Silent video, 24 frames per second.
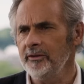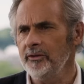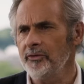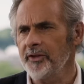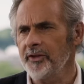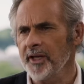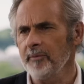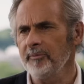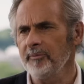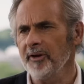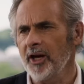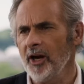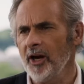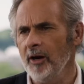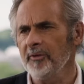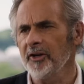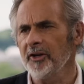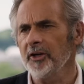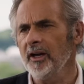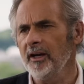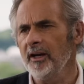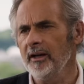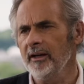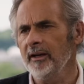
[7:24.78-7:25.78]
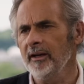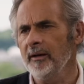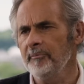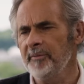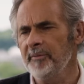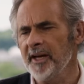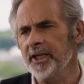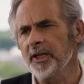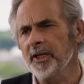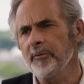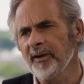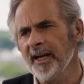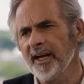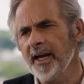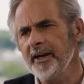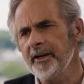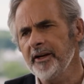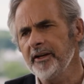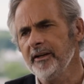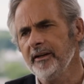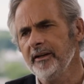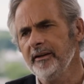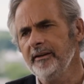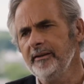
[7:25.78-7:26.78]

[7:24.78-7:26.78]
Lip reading: think, become a better player?